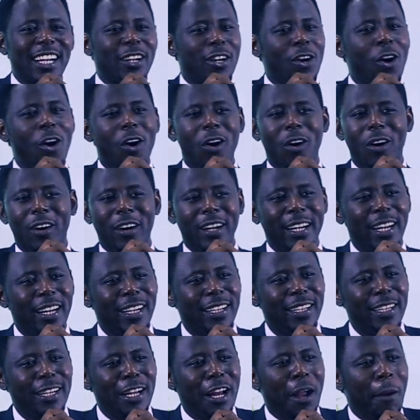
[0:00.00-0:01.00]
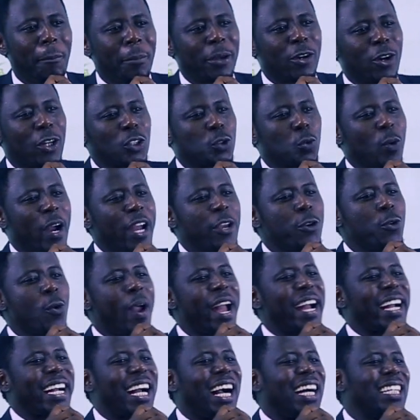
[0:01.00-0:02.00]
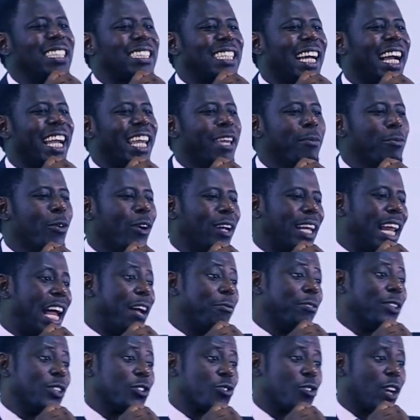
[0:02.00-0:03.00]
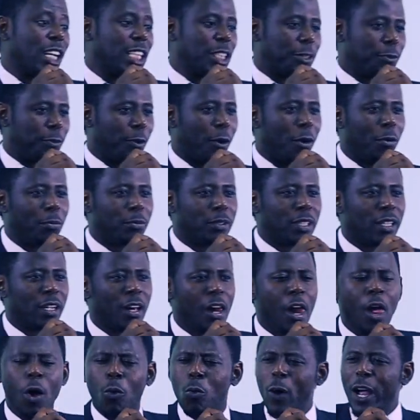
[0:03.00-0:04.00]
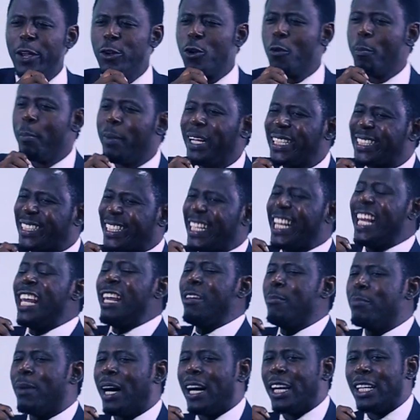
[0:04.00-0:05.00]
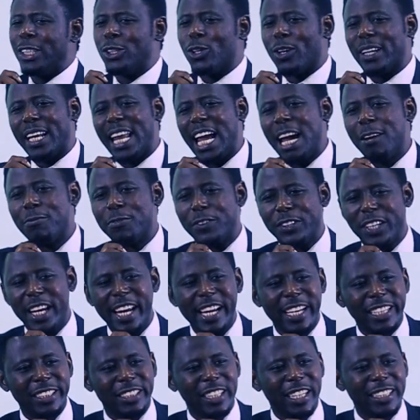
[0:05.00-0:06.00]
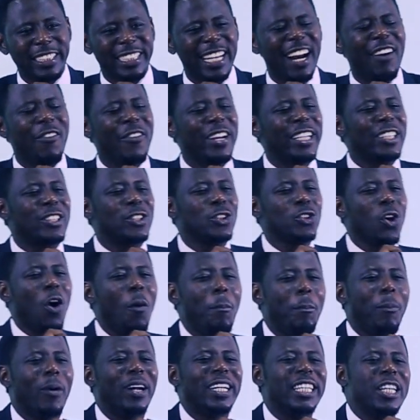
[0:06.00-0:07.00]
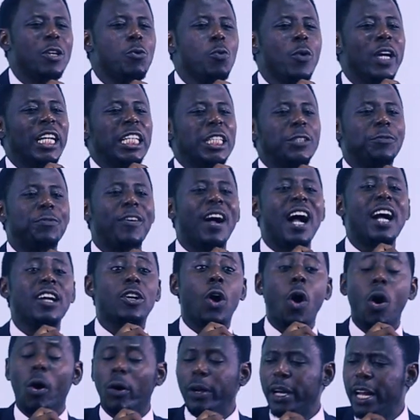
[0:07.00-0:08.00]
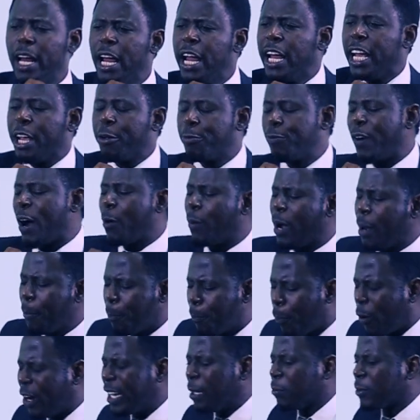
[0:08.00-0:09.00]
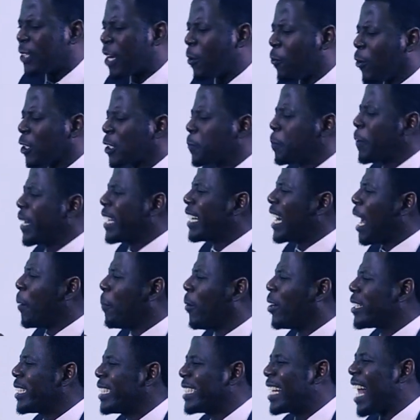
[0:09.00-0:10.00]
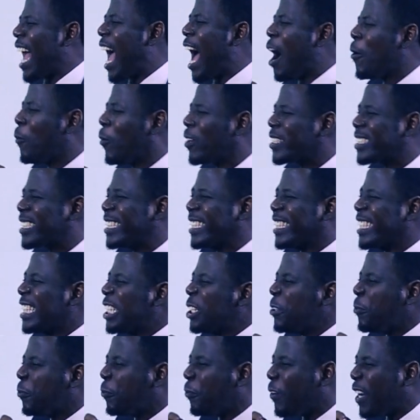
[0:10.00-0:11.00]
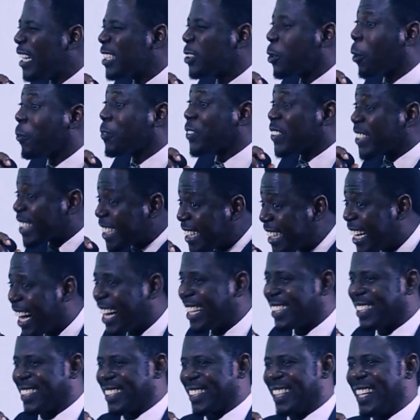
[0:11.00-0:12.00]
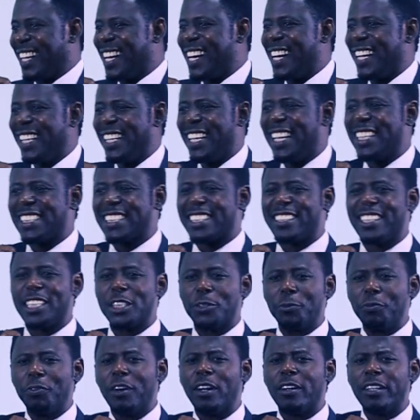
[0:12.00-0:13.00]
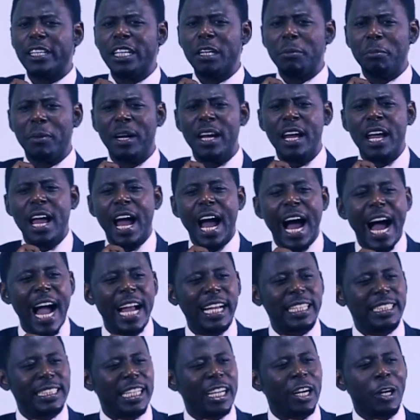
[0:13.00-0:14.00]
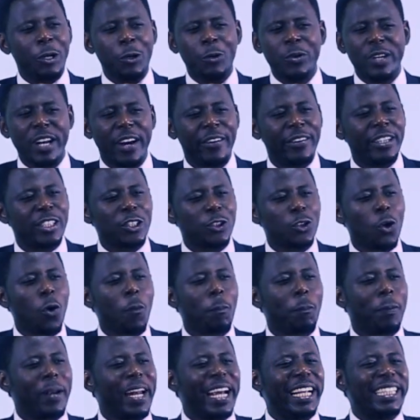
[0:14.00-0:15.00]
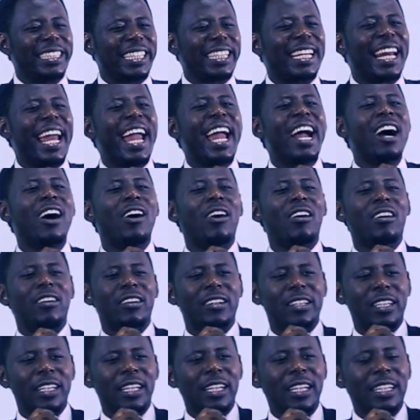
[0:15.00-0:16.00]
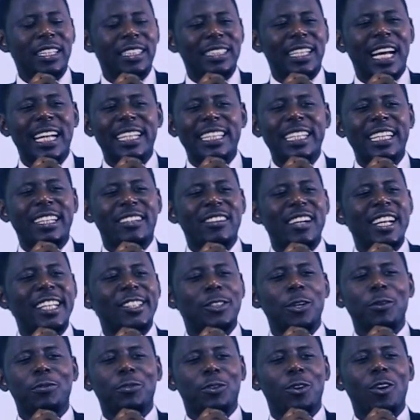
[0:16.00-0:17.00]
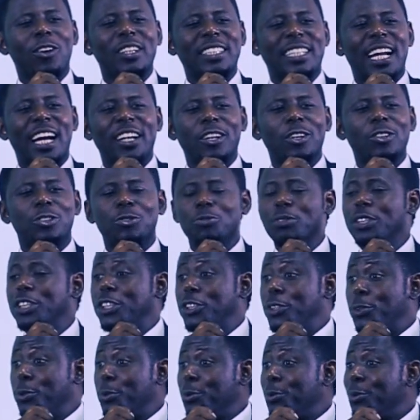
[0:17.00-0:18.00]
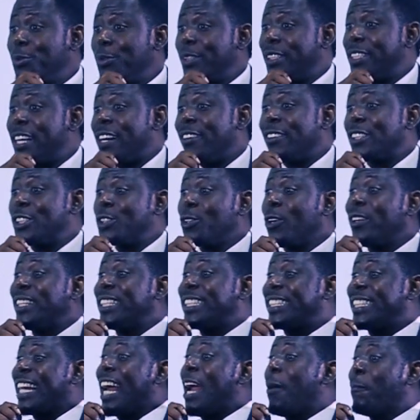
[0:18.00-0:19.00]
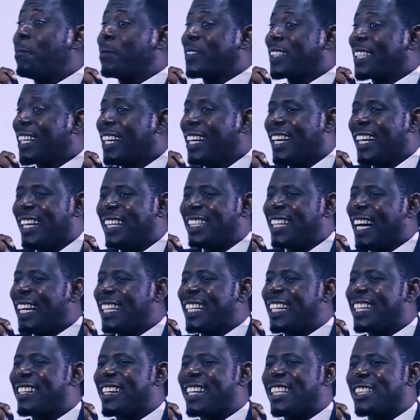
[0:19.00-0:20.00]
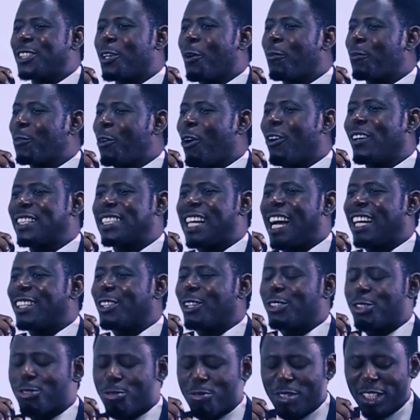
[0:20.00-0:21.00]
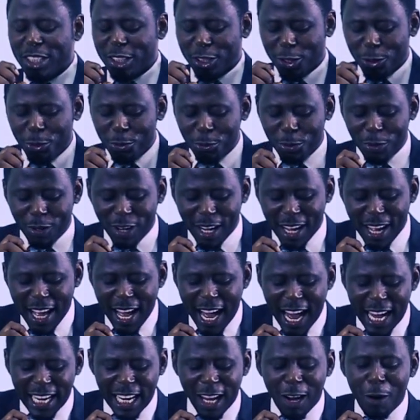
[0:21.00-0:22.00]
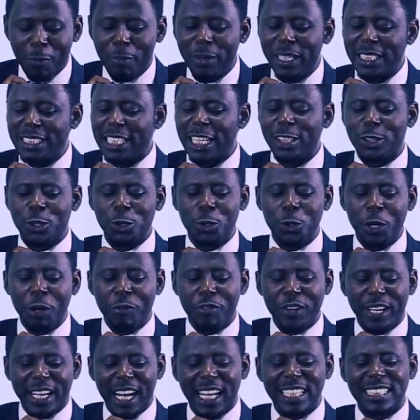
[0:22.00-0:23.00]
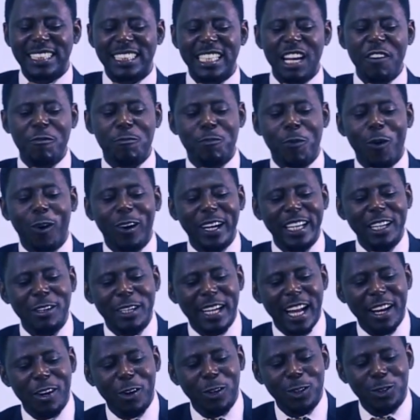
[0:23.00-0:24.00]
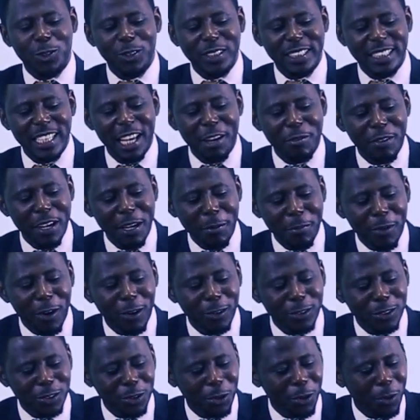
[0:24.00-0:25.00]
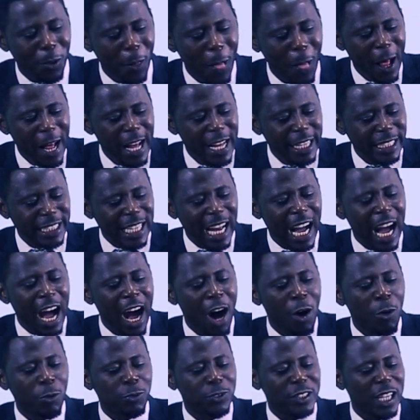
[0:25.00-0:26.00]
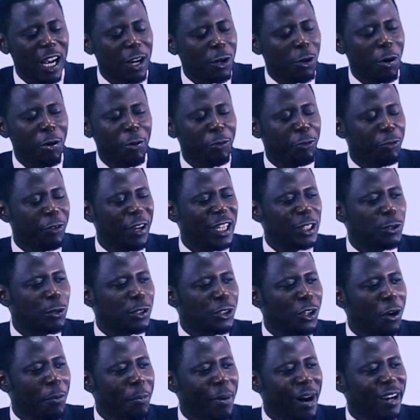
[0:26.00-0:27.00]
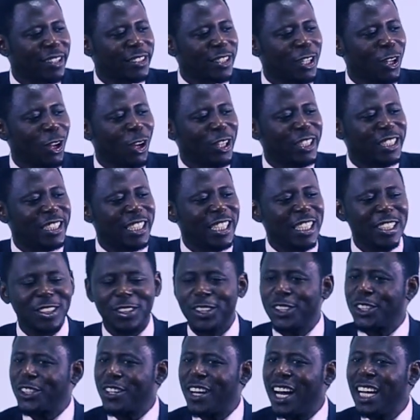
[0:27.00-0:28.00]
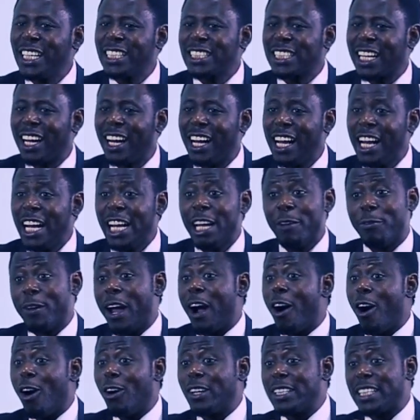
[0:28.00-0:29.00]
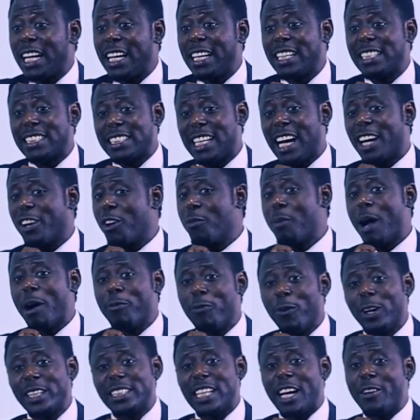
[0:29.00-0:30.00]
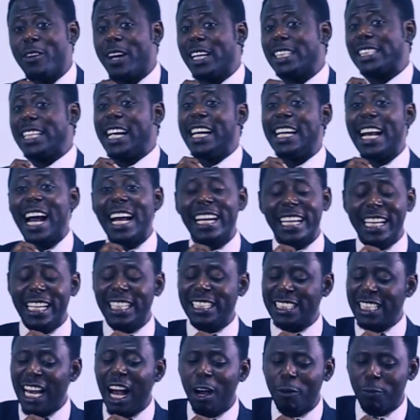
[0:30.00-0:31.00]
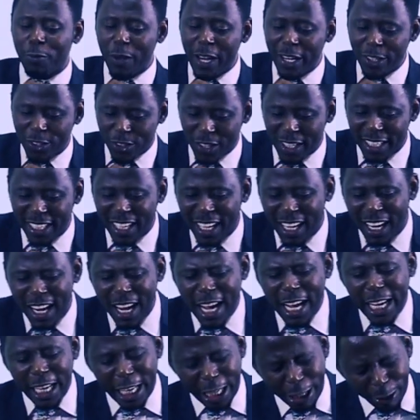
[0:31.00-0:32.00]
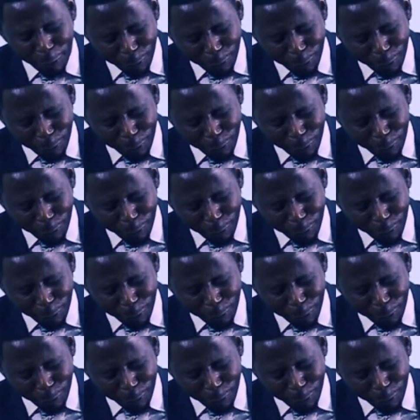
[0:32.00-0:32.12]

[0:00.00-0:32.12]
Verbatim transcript: God. Because when you encounter him, your life is transformed. When you meet him, your life changes. There is nobody who is far gone. In fact, when Paul himself was speaking about this, I was the chiefest of sinners. Yes, grace found him. I tell you, there is no place in hell that the grace of God cannot reach to. There is no depth that the grace of God cannot reach to. Allow me to say to you, if you can save Paul, you can also save him also. Thou shalt confess with your mouth the Lord Jesus Christ. If you are under the sound of my voice and you are saying, I need salvation, if